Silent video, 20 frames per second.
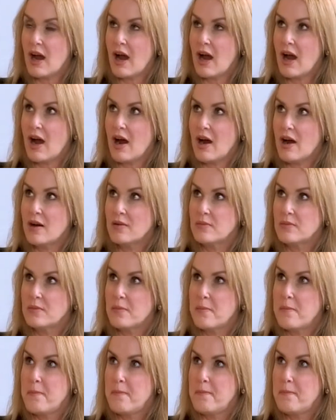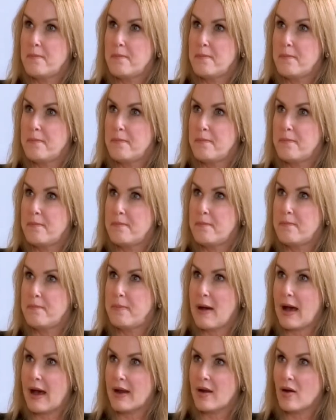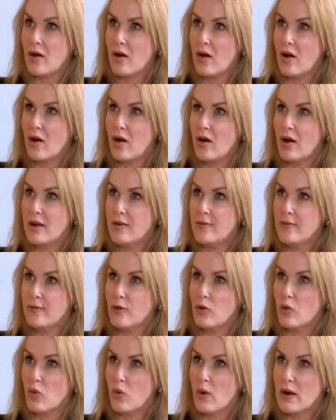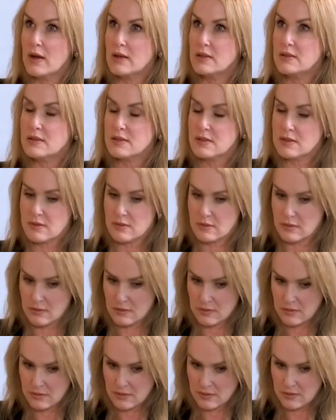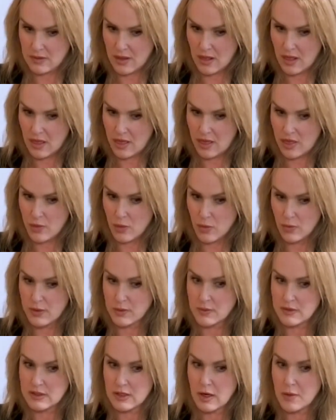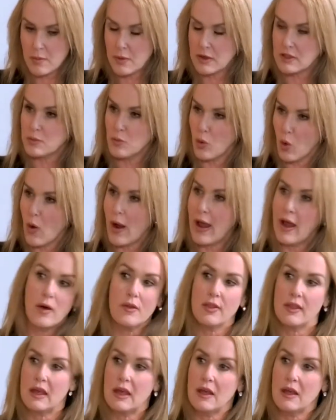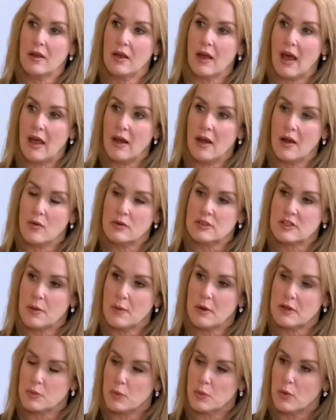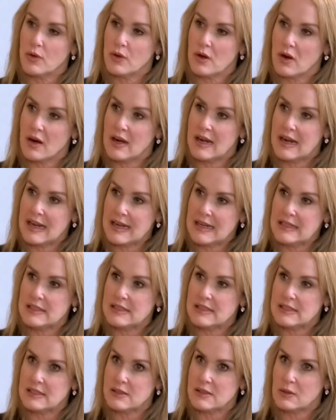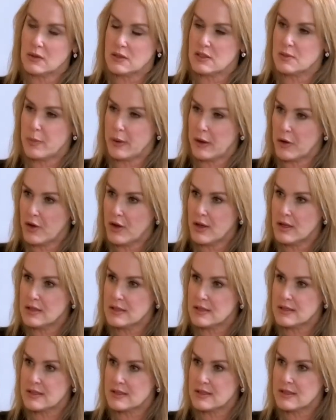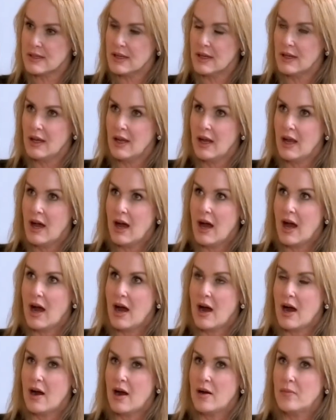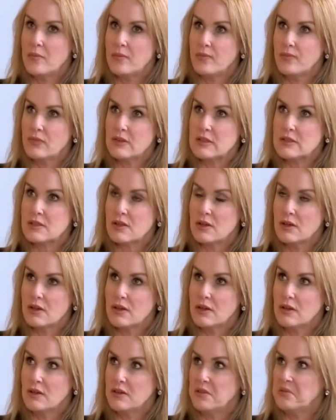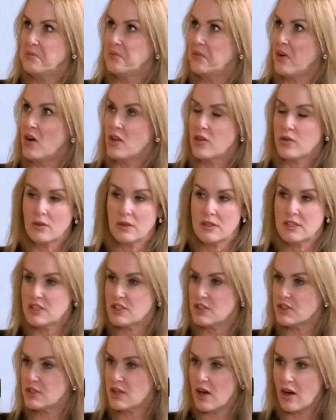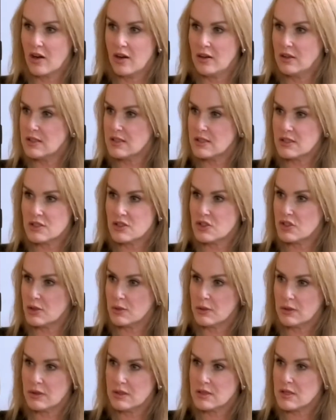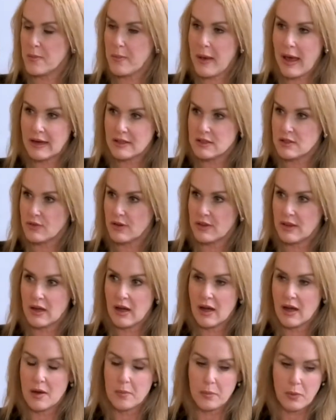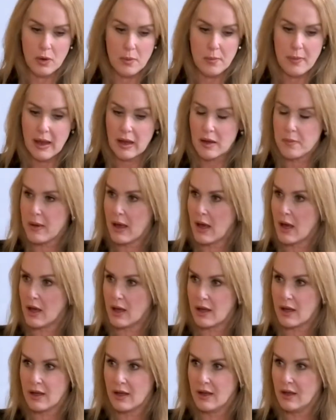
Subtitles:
but I always thought there was so much more out there and so much more that I needed to experience. So I thought, let's just go, let's just do it. So I packed everything up, bought a backpack,